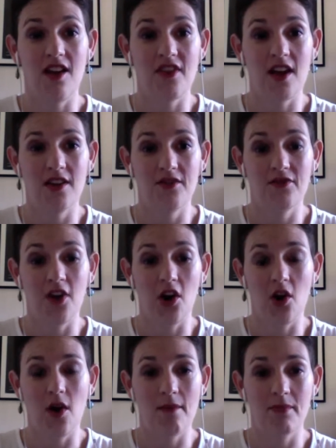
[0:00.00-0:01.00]
I've had
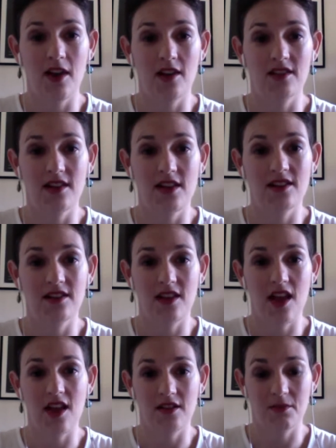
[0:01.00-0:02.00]
follow-up blood
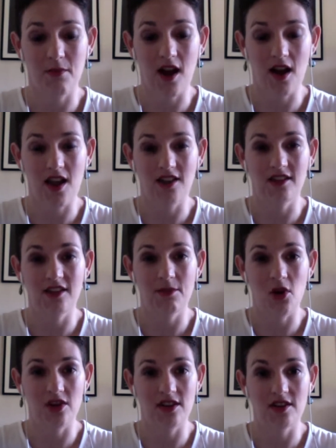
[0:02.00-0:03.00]
tests and my
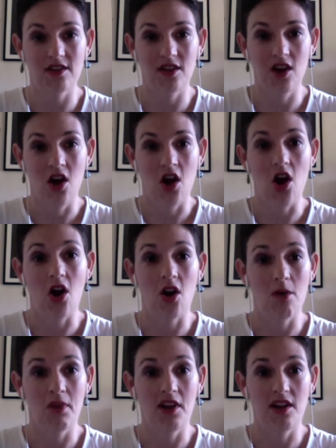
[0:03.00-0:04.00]
antibodies are
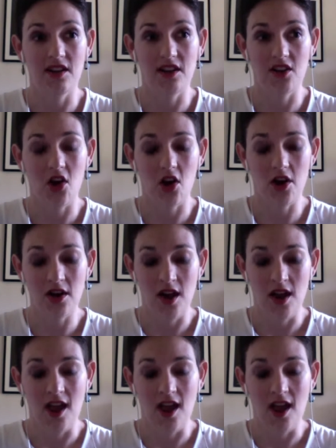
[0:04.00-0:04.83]
completely gone.